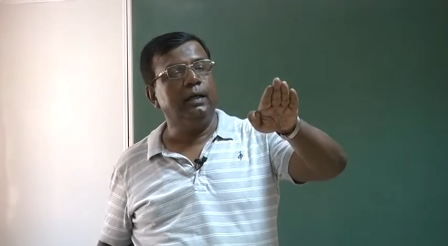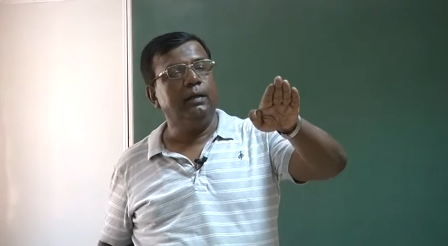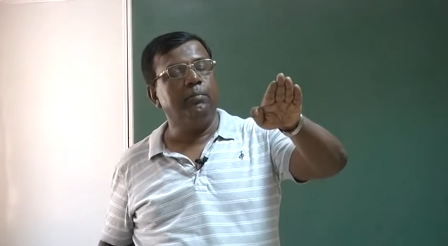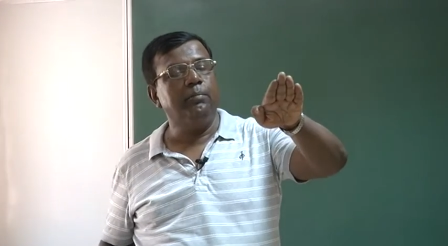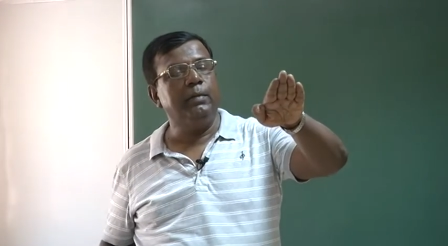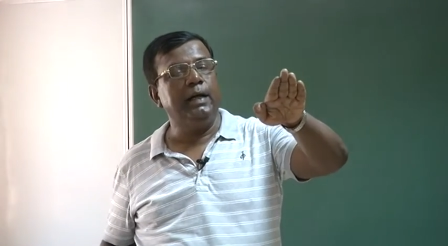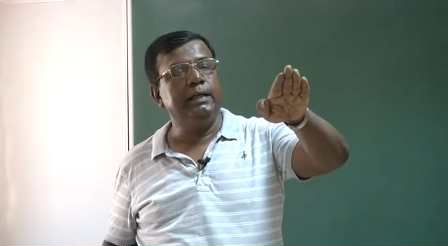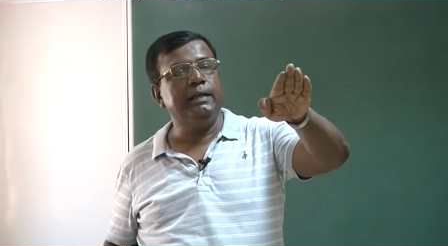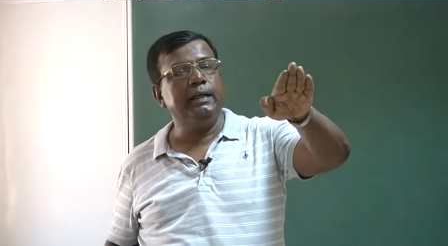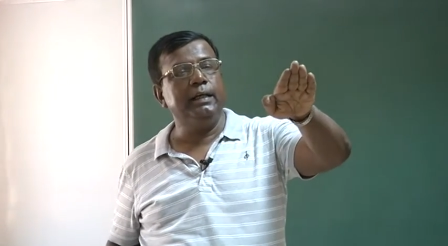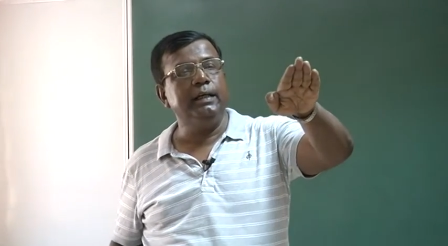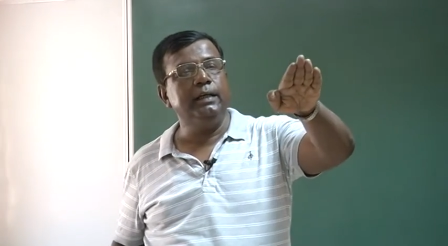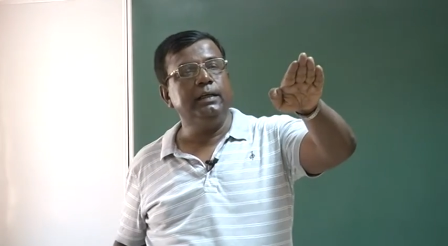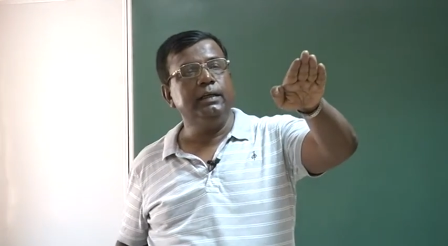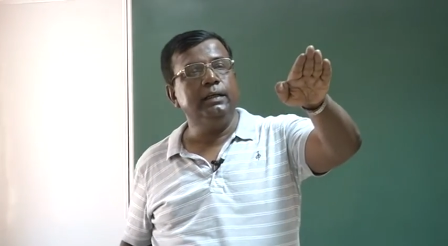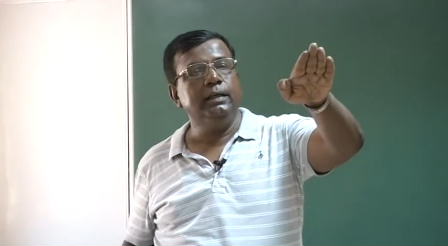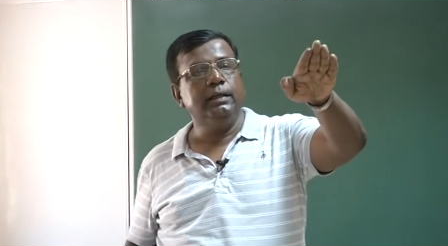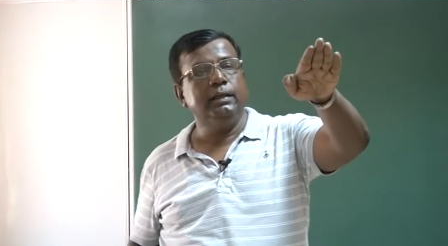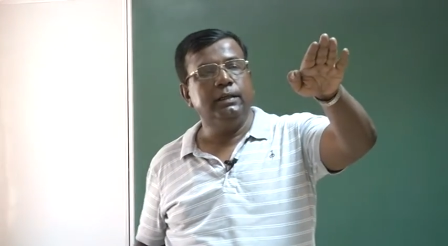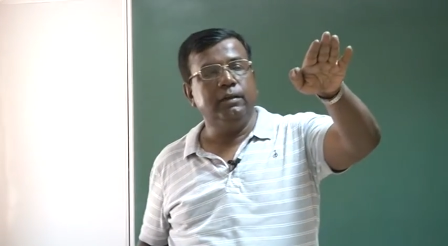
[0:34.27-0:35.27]

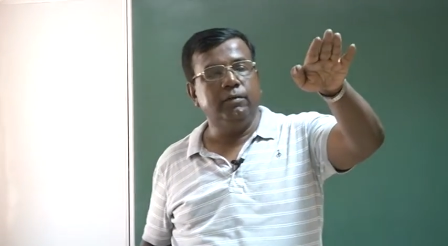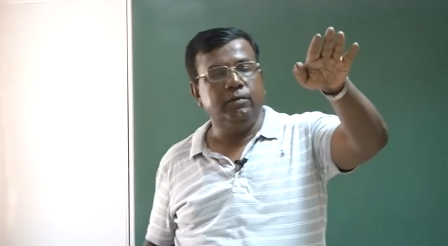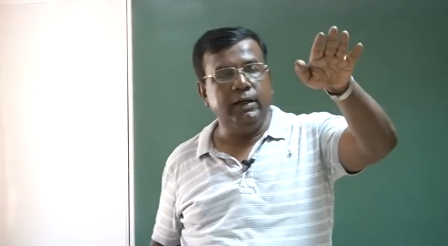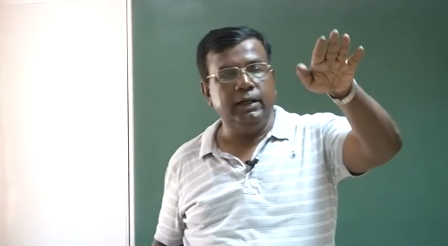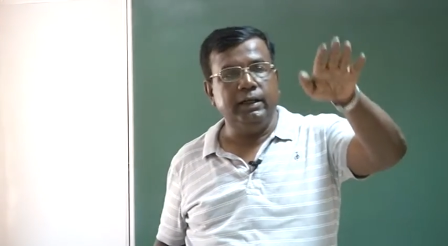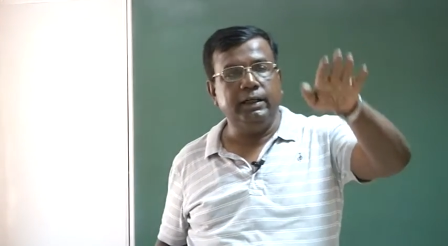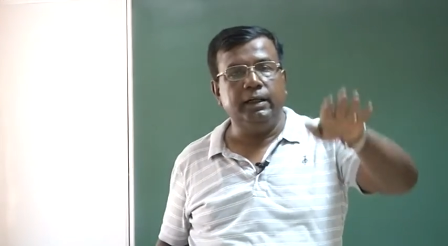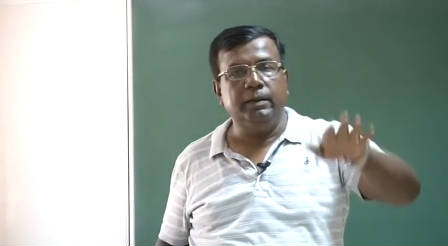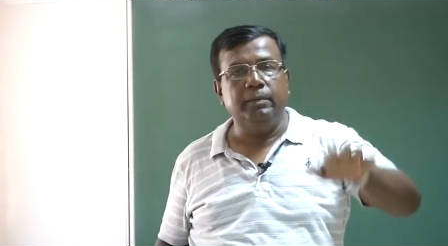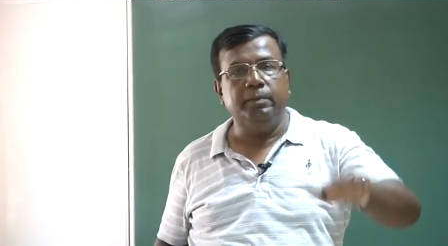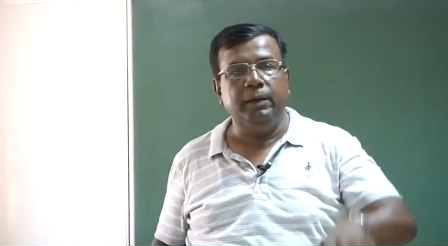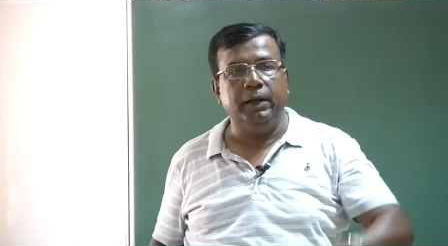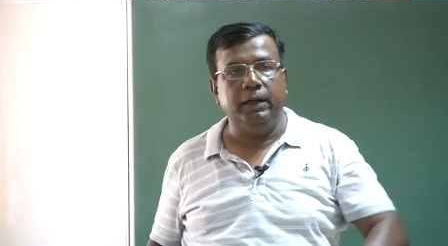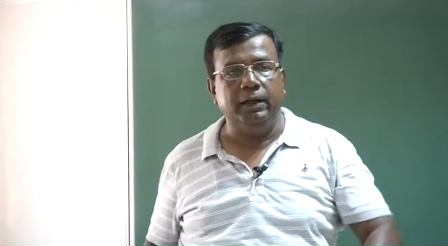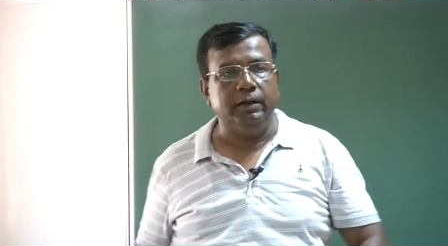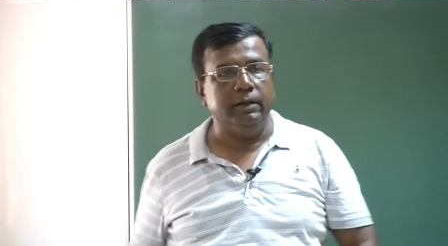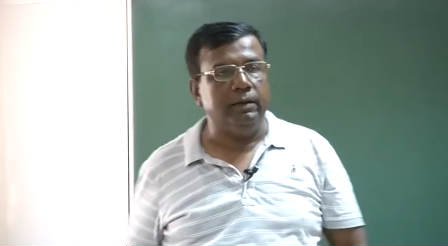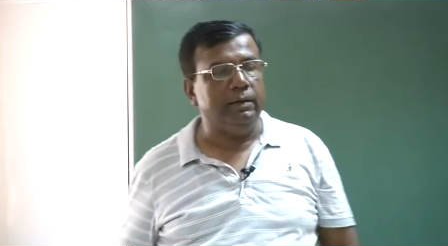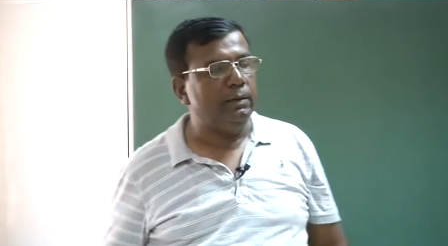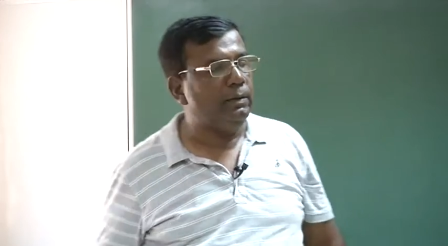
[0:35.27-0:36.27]
maintaining the vertical
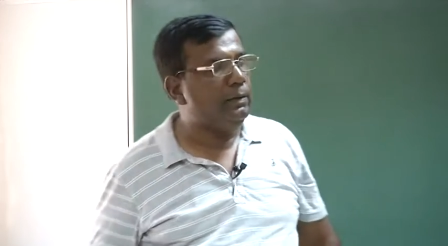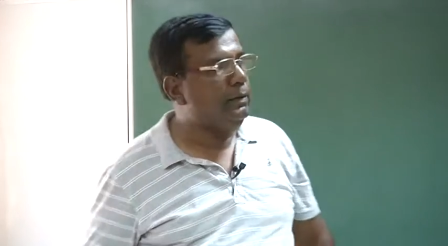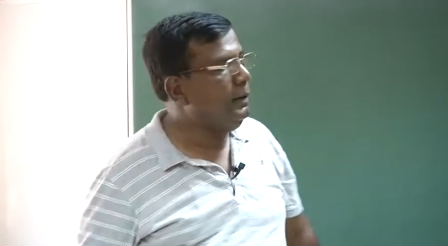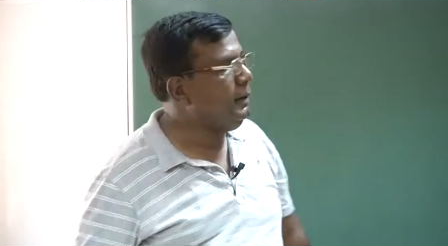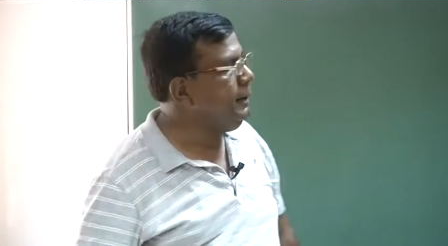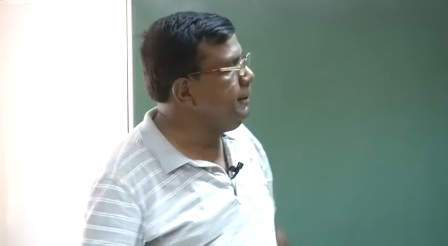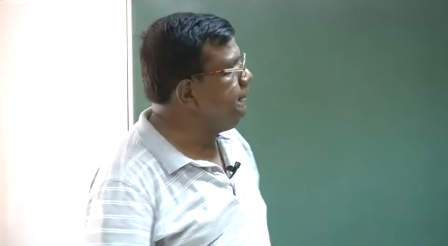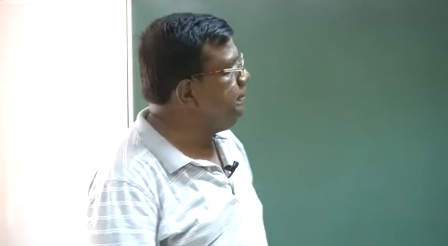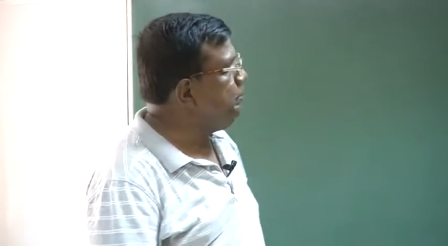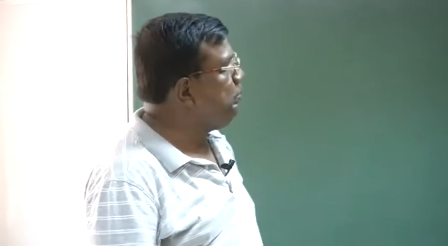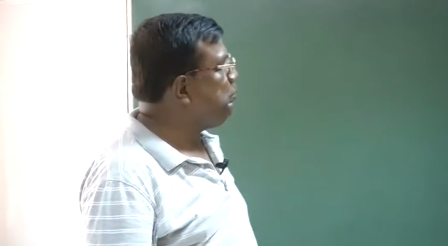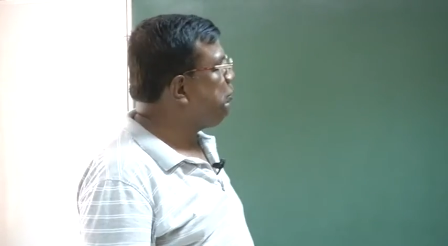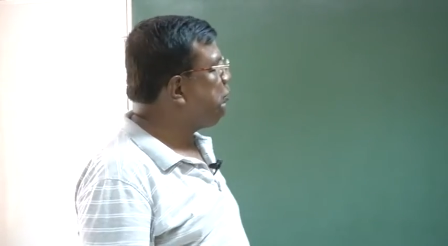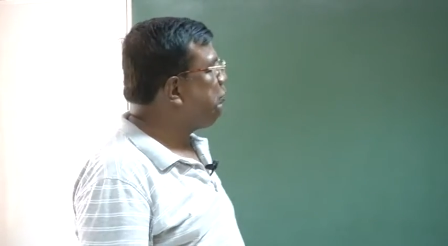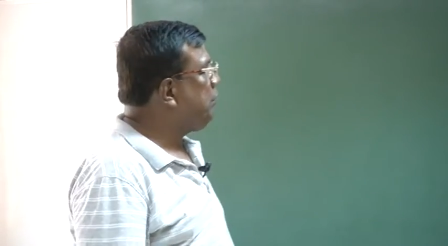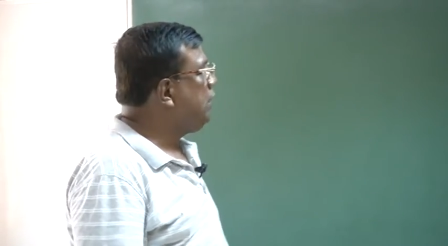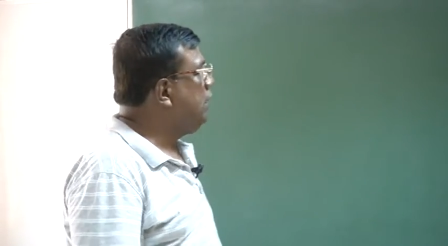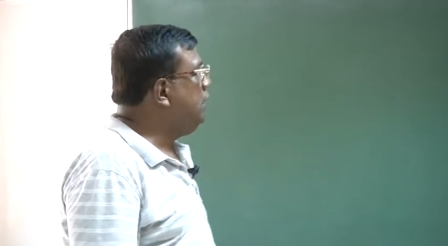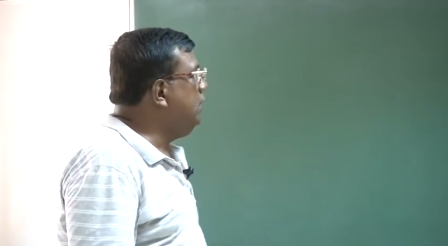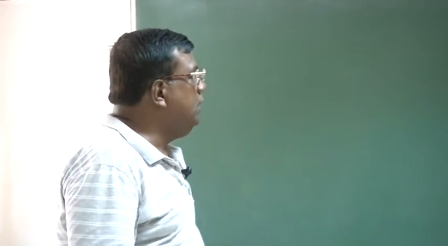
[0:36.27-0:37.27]
plane. Okay?
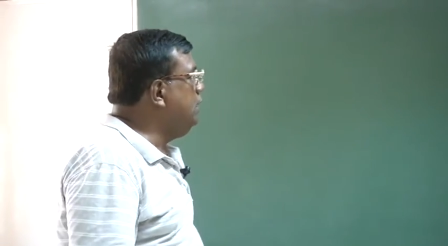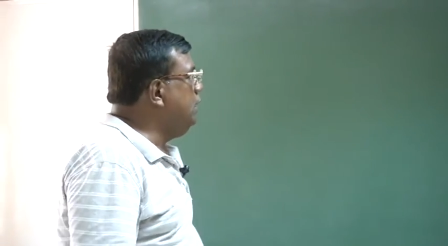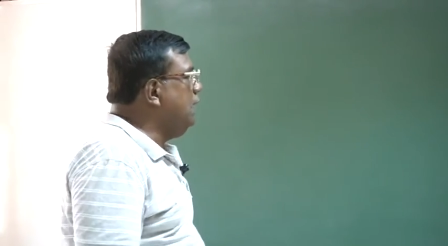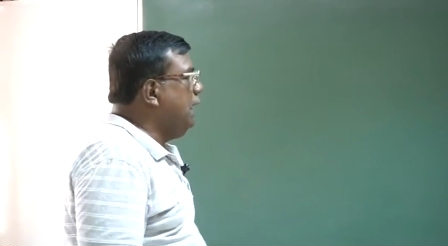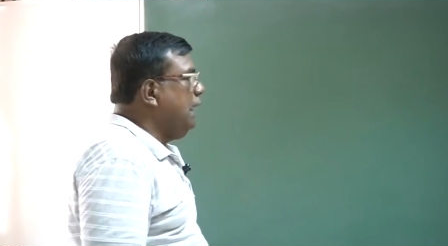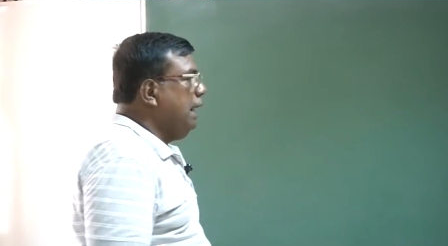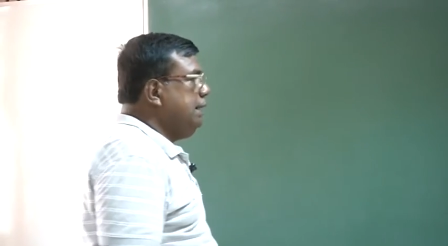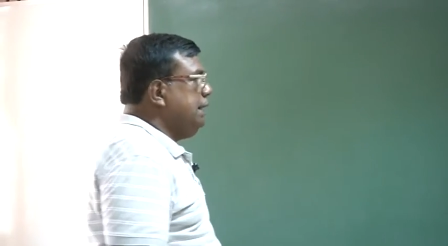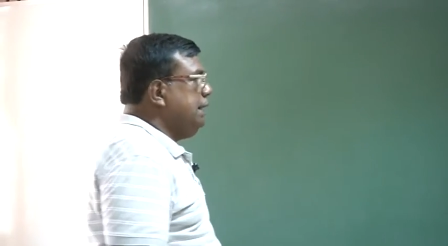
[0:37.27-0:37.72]
And